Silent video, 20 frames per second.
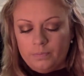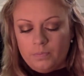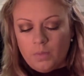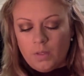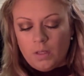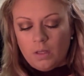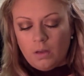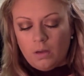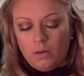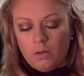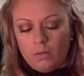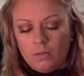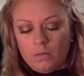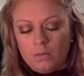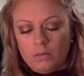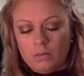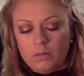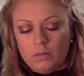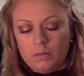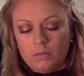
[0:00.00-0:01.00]
So,
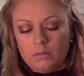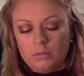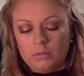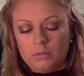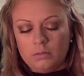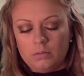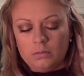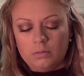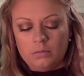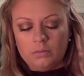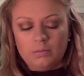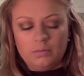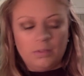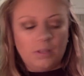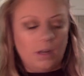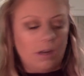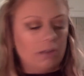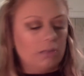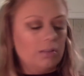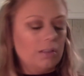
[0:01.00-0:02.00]
you
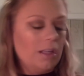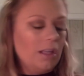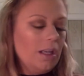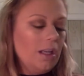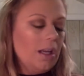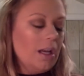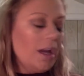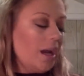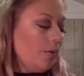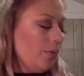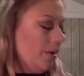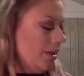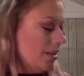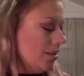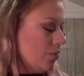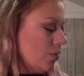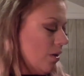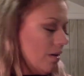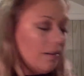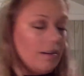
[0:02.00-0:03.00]
know, I went
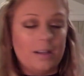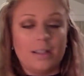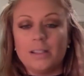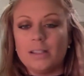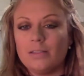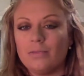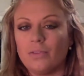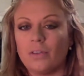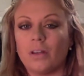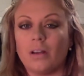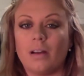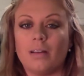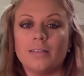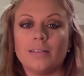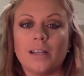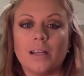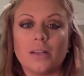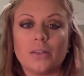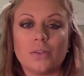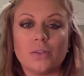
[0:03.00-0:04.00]
into Walgreens for
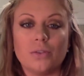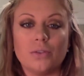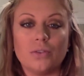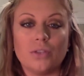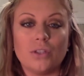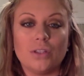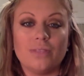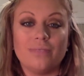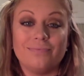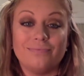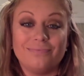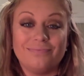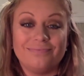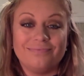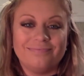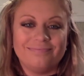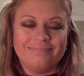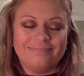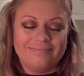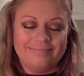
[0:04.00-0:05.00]
contact solution.
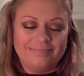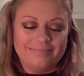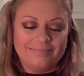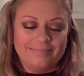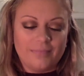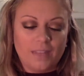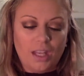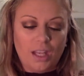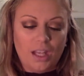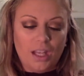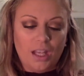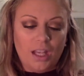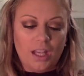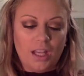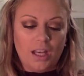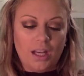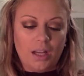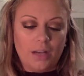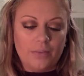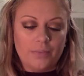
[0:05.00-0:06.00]
Yeah,
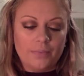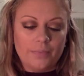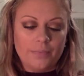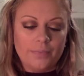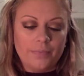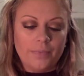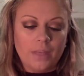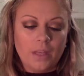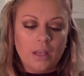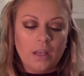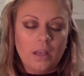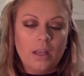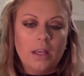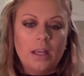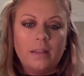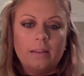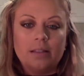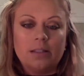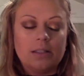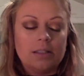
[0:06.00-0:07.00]
no.
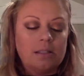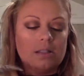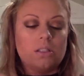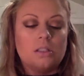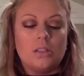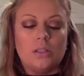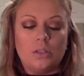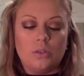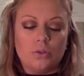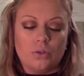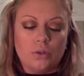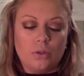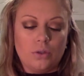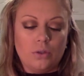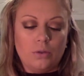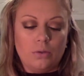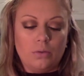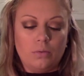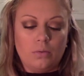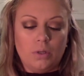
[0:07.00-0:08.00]
And this is just a
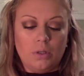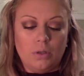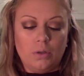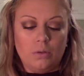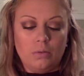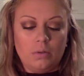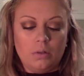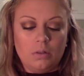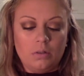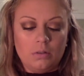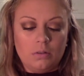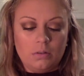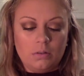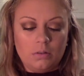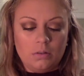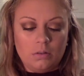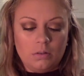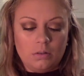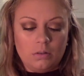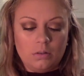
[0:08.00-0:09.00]
true nude.
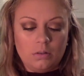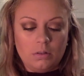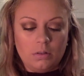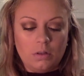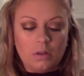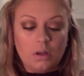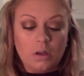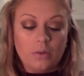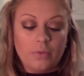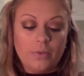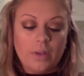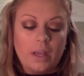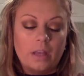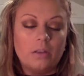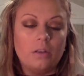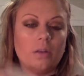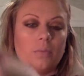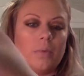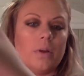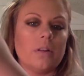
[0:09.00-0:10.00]
Oh yeah,
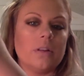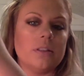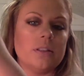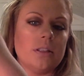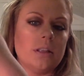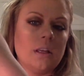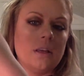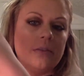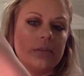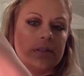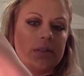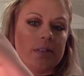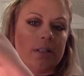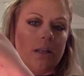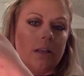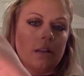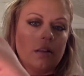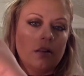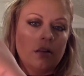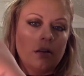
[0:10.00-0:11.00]
you can barely even see
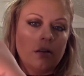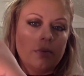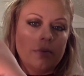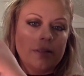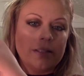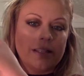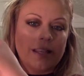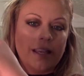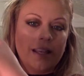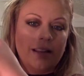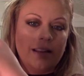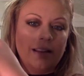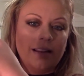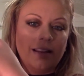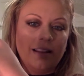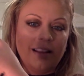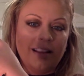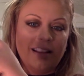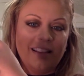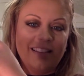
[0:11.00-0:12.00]
it on my skin.
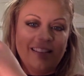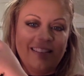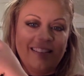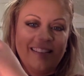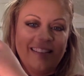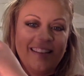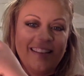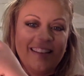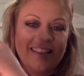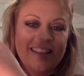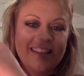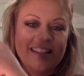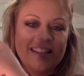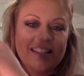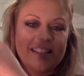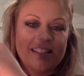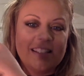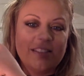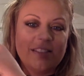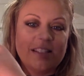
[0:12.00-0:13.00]

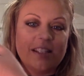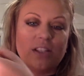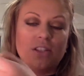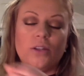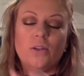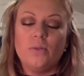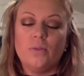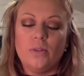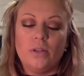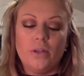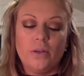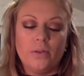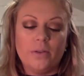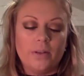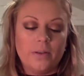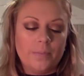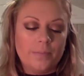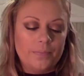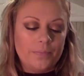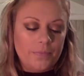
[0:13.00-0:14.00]
So it's a nude.
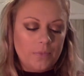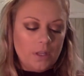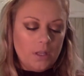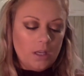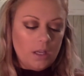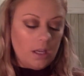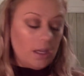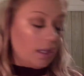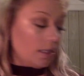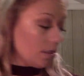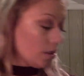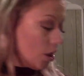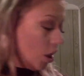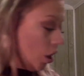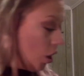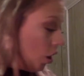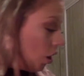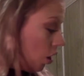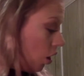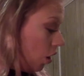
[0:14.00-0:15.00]
It's
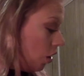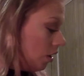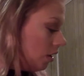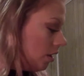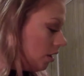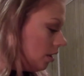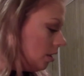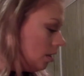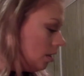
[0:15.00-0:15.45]
called